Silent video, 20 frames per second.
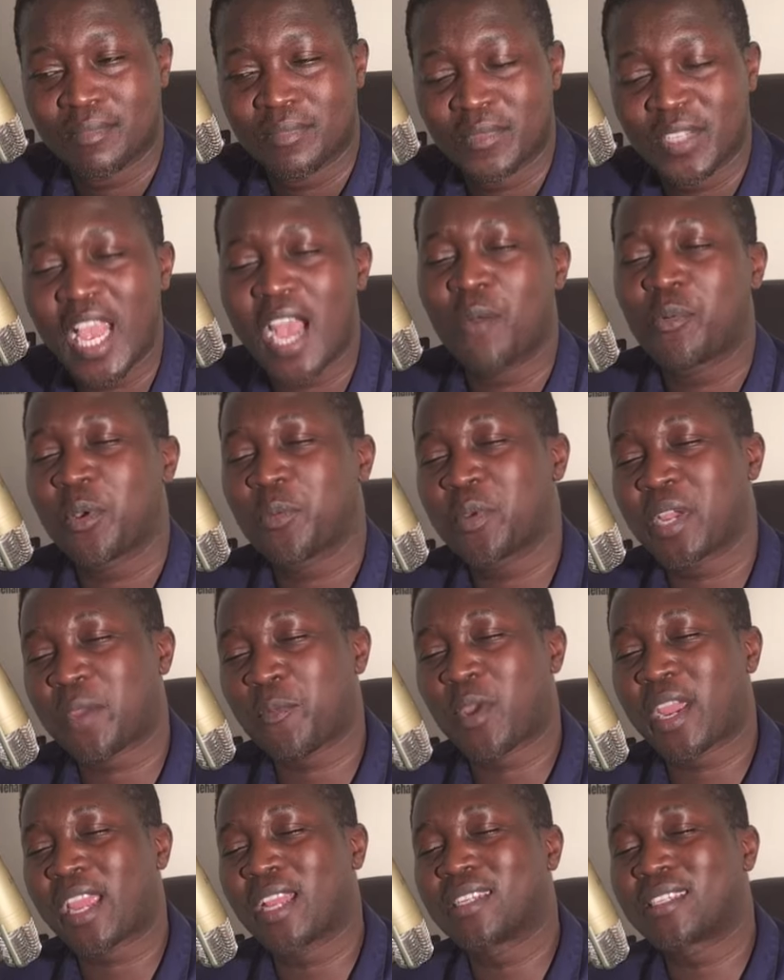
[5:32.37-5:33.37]
Yeah, we, we,
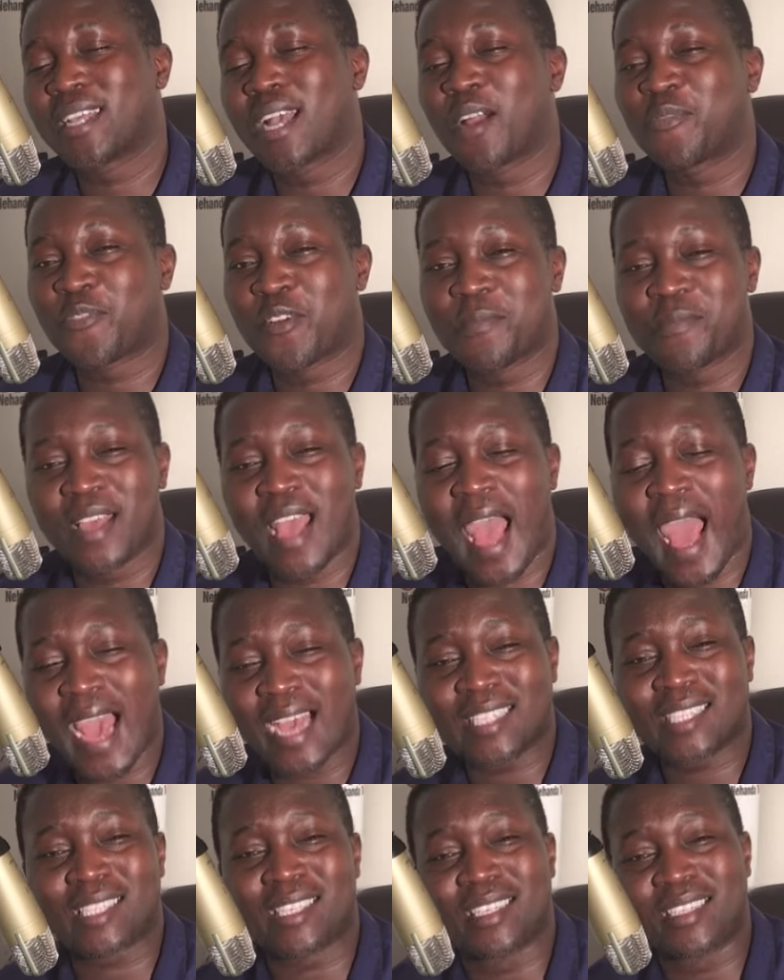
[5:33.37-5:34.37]
we can tell from the
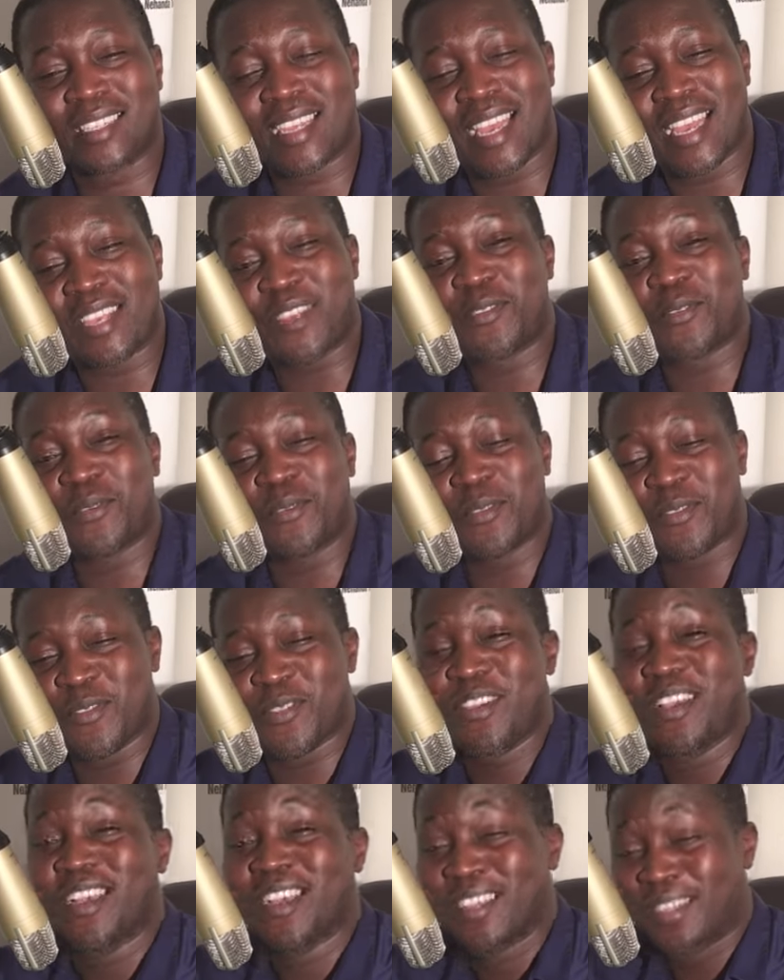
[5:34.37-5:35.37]
accent. Hey, you
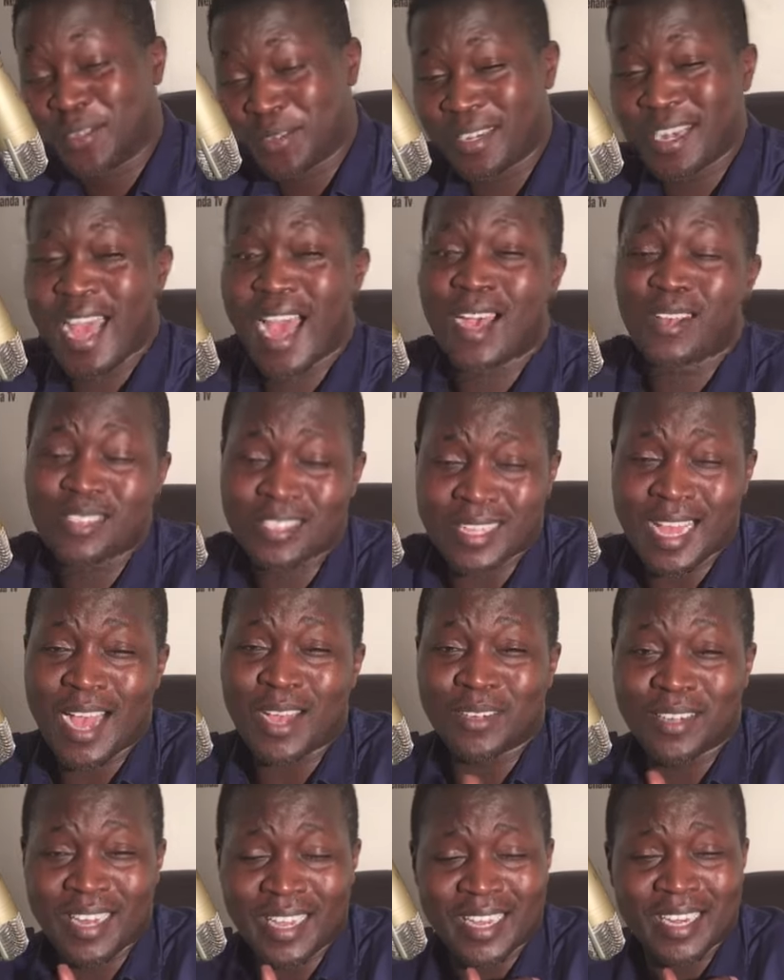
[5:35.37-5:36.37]
you you now
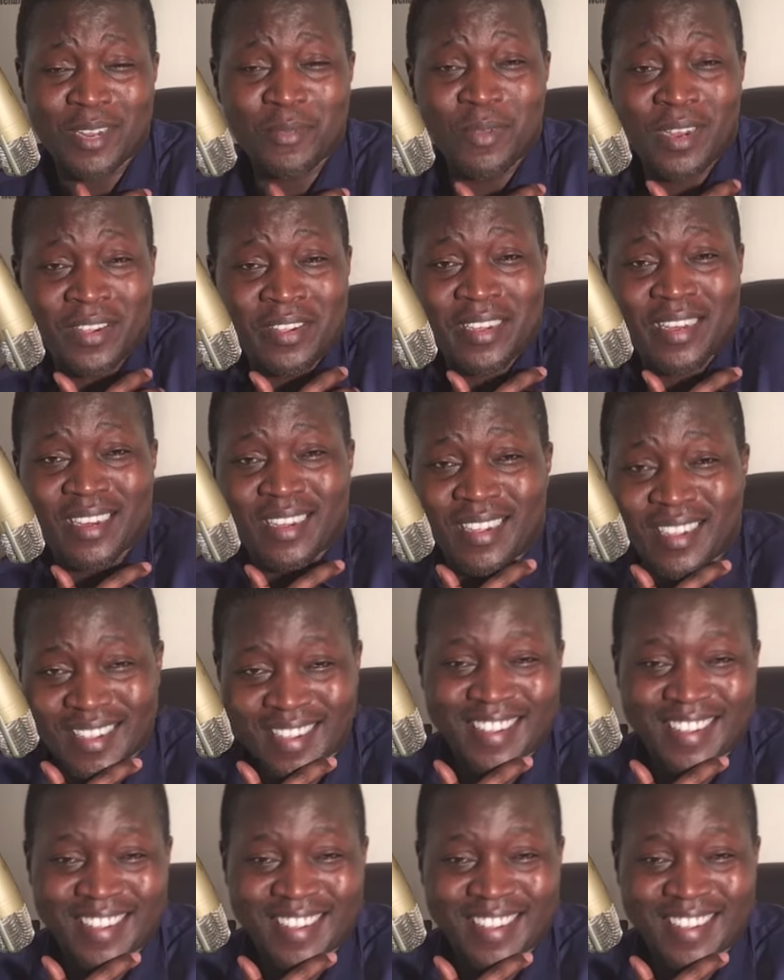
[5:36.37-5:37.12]
sound like an American.